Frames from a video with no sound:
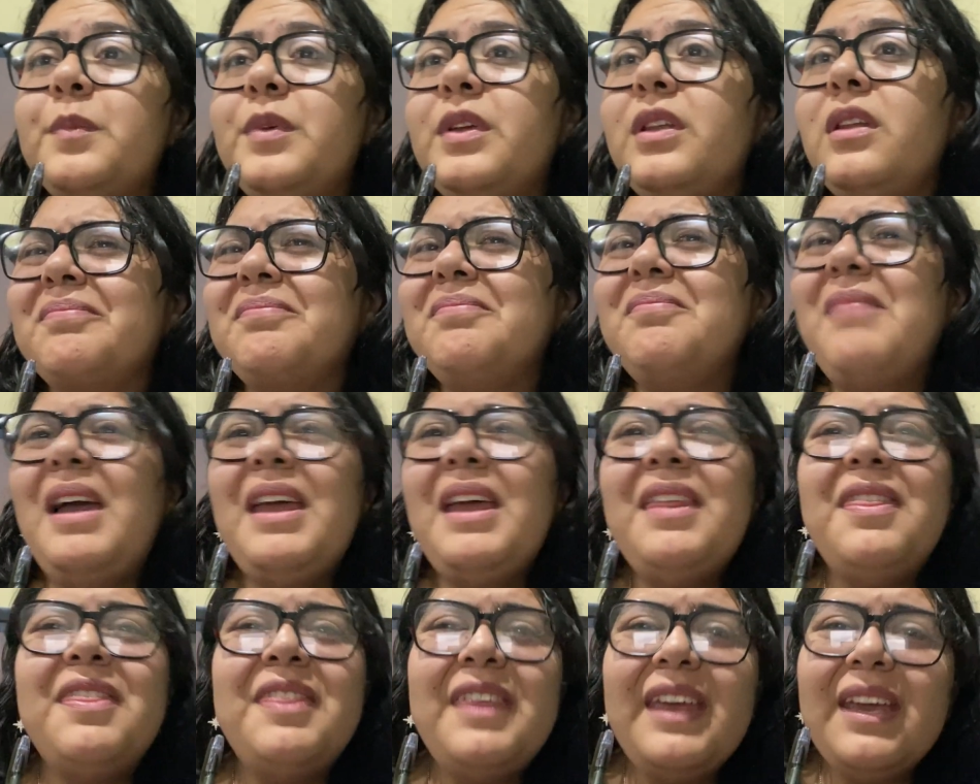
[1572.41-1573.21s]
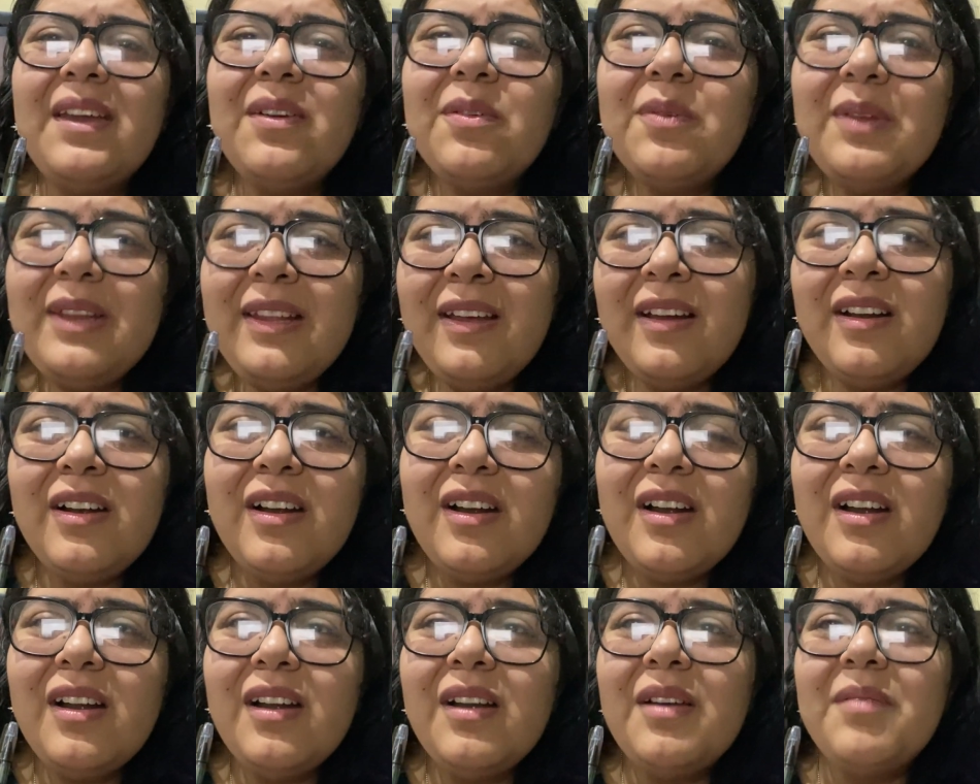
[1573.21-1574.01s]
but my thing with
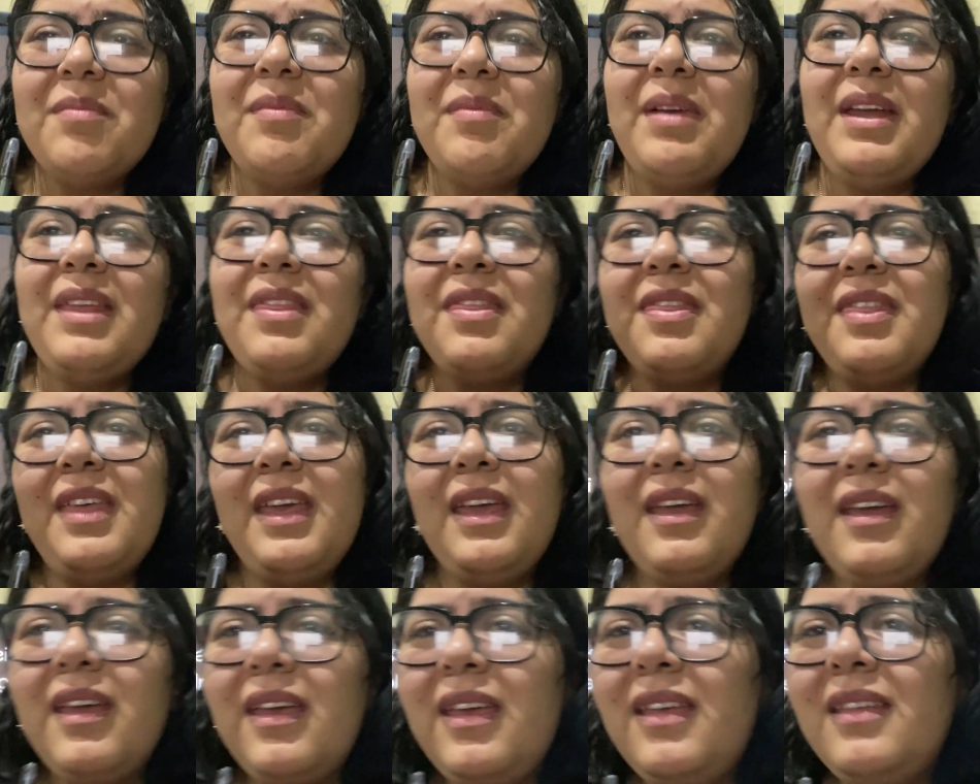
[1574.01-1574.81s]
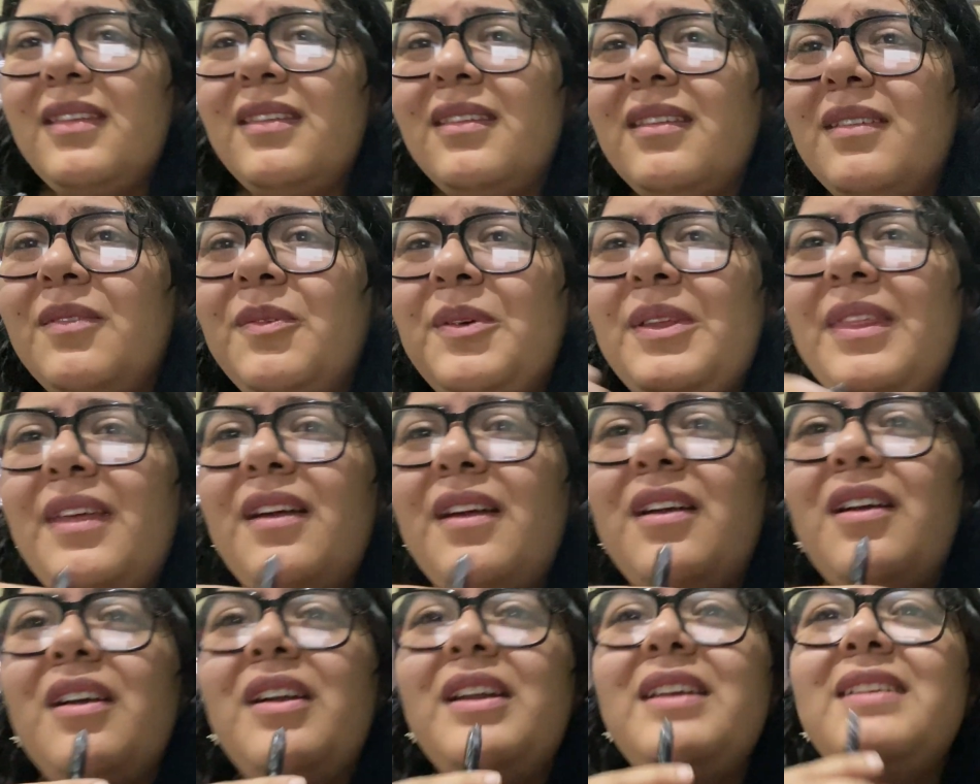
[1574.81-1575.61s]

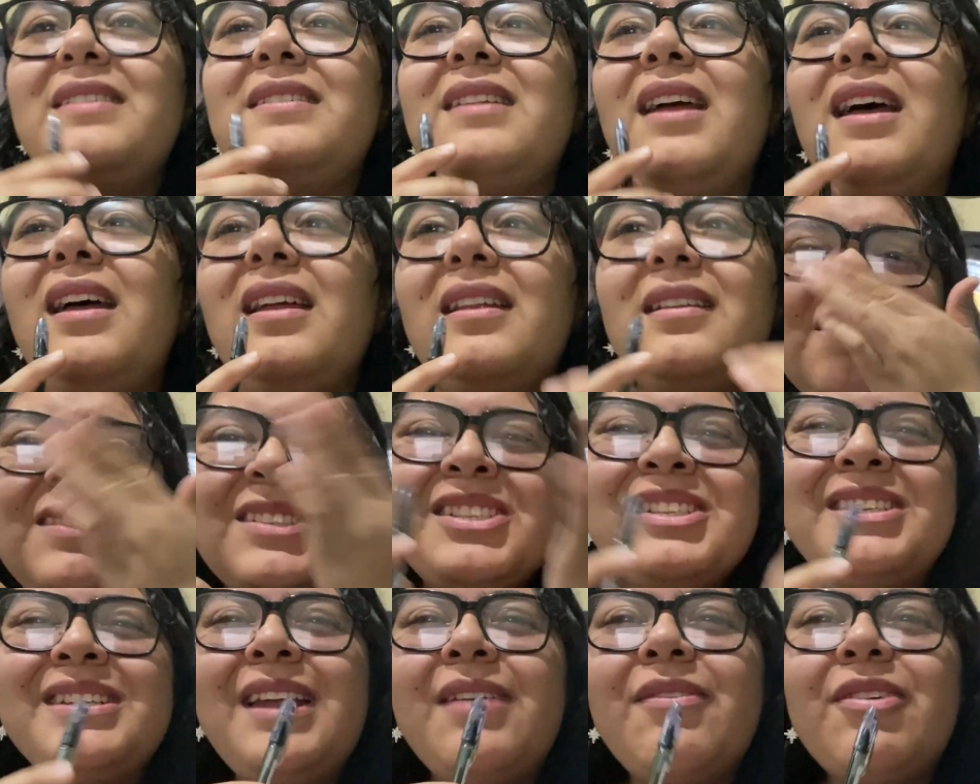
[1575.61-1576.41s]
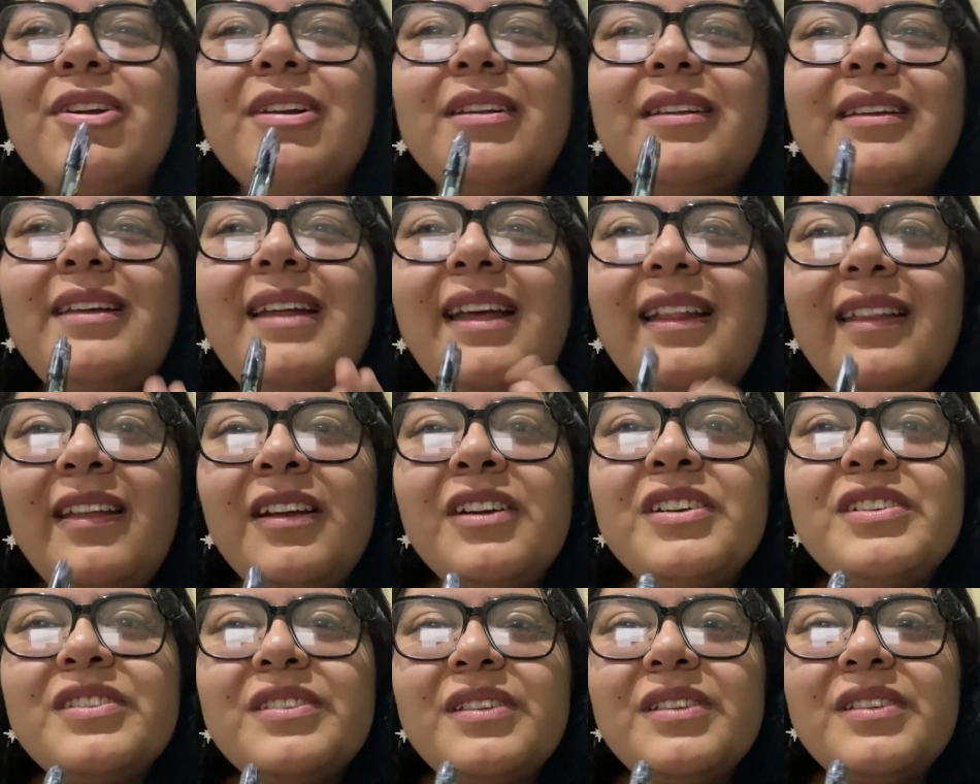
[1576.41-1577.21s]
her is that she never let
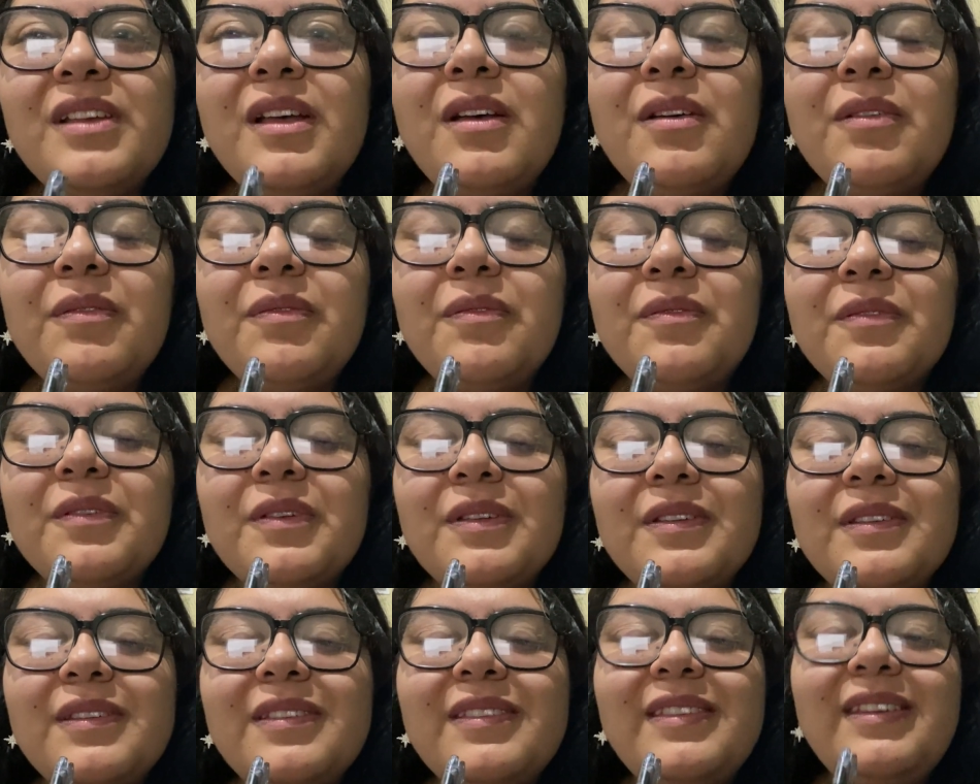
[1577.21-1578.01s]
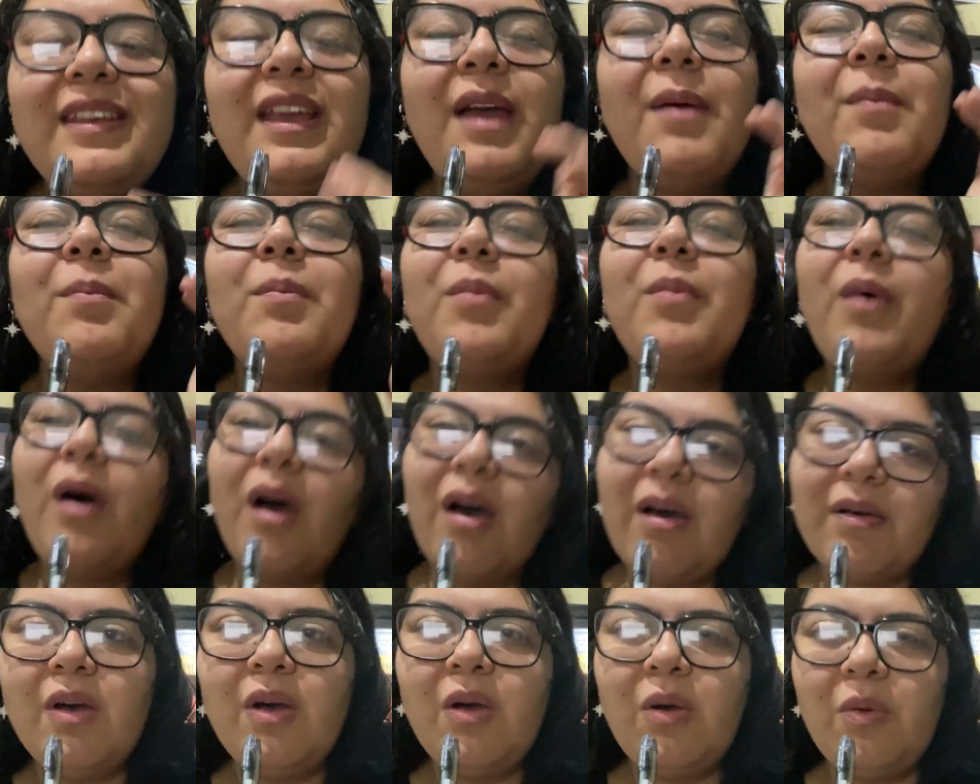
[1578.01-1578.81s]
herself see
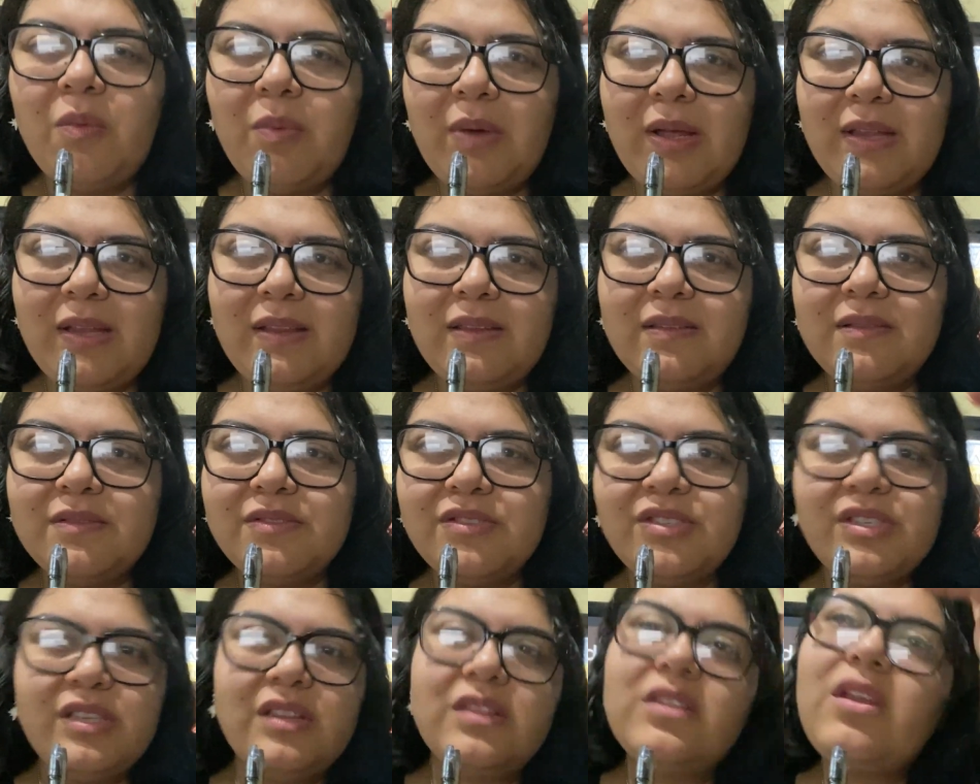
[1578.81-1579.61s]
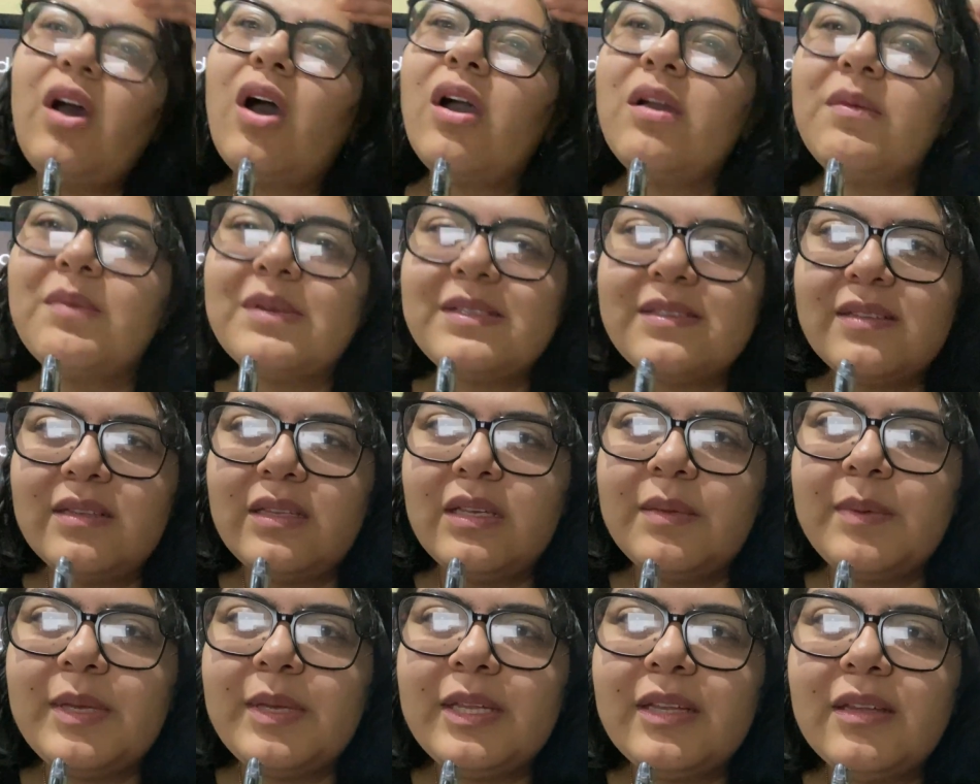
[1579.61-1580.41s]
above of what she thought was the
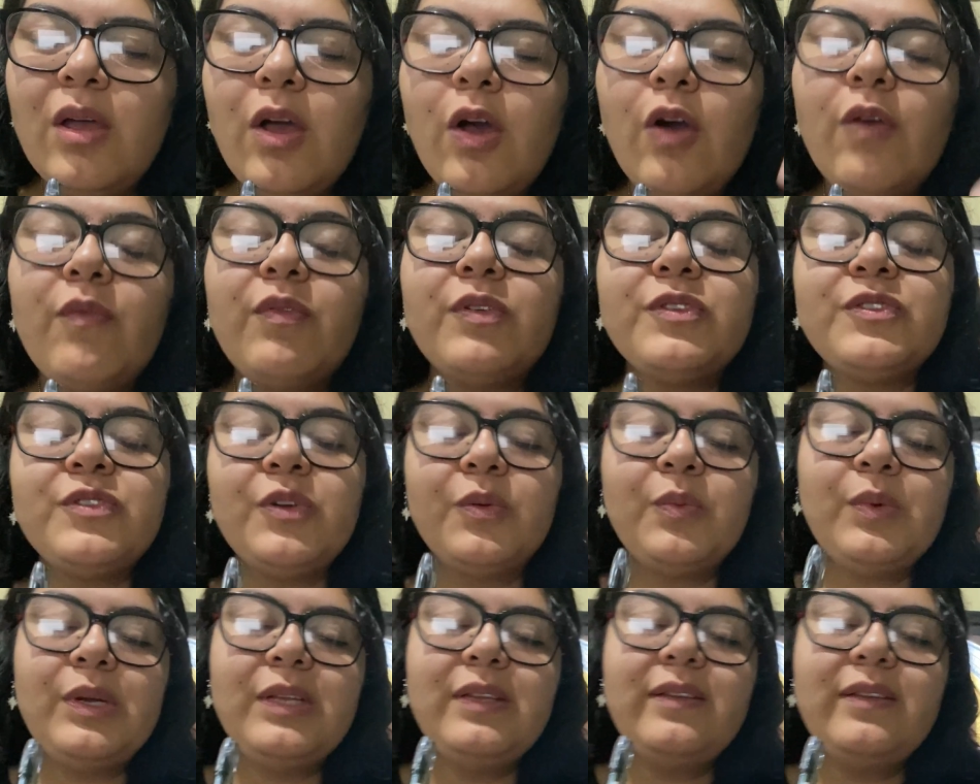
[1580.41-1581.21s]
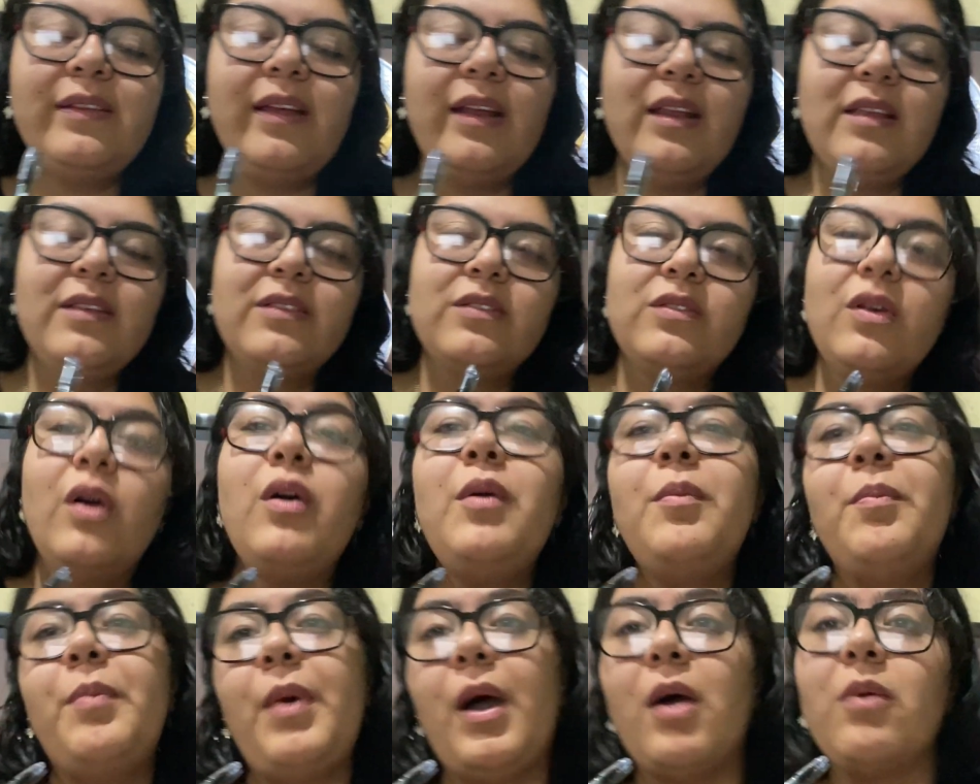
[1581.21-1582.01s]
limit. For someone that is so
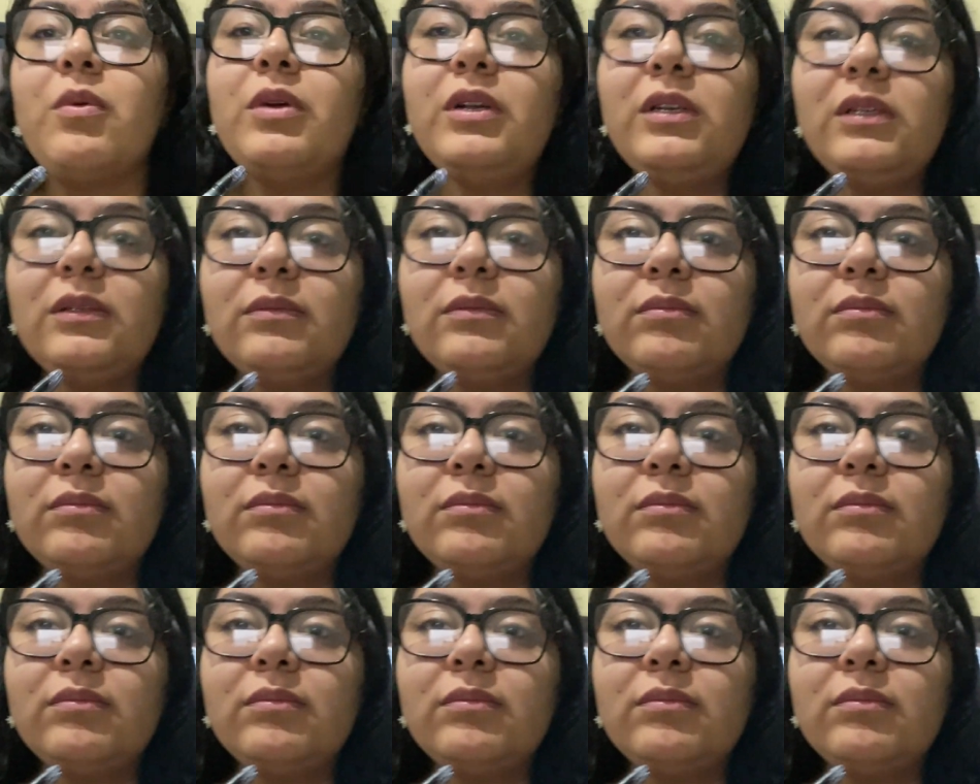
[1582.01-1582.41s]
empowered,